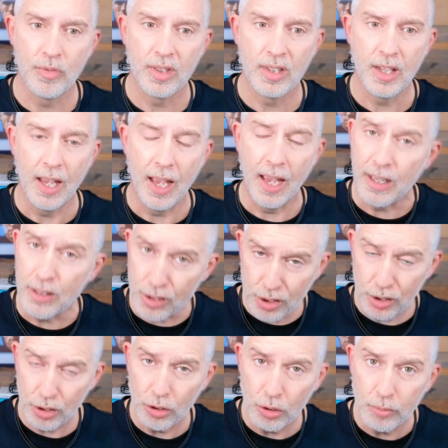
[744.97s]
And
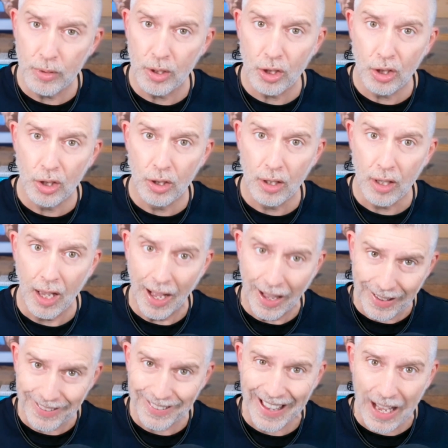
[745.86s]
Zoom
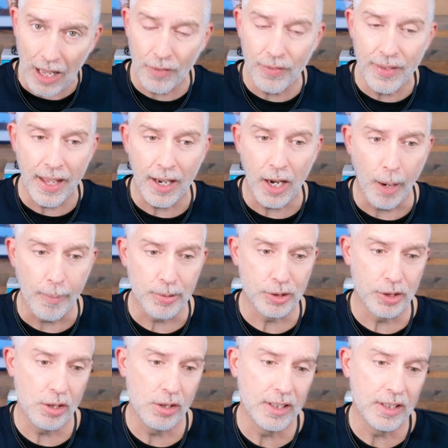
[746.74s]
allowed that
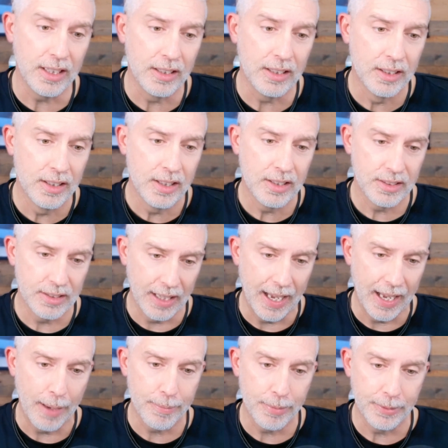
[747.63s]
opportunity to
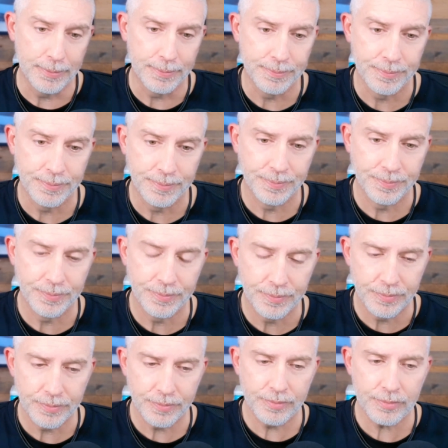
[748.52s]
happen.
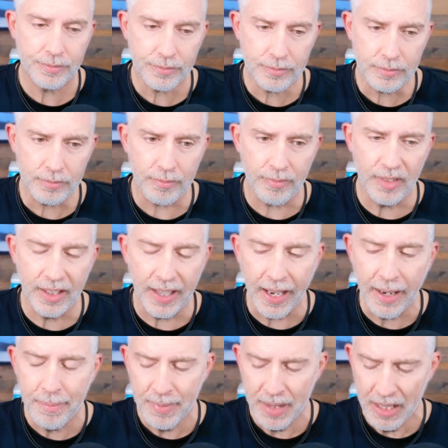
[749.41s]

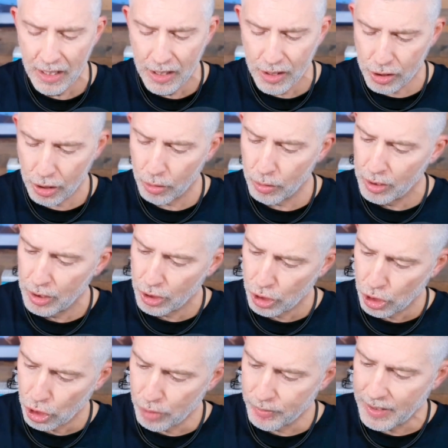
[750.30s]
Okay? So
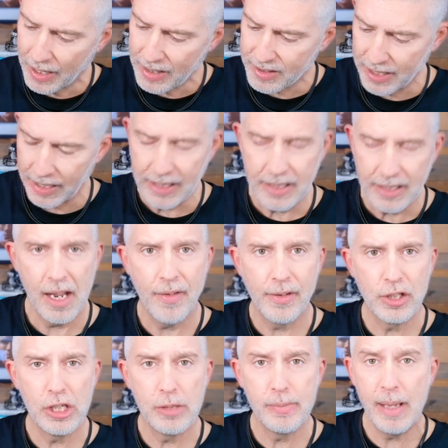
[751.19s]
you've got
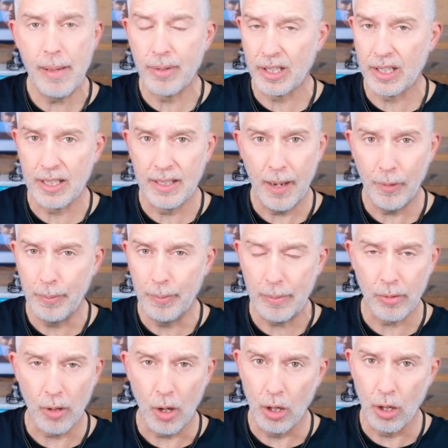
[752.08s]
technology to be able to connect with
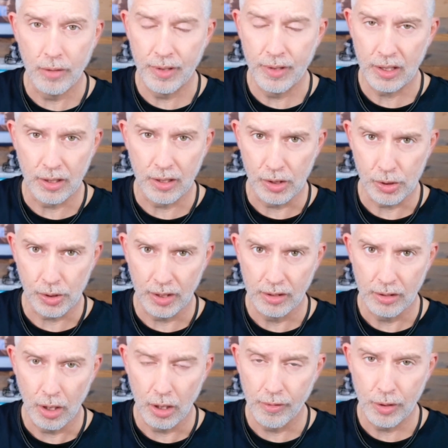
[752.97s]
people all over the
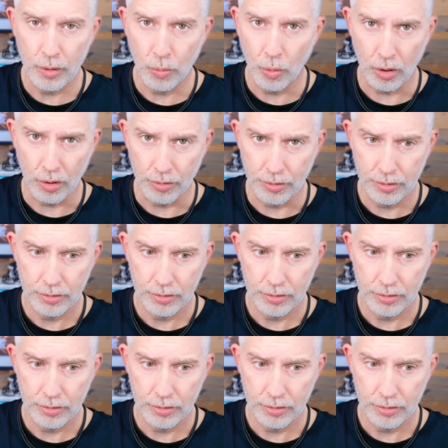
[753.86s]
country, all over the world.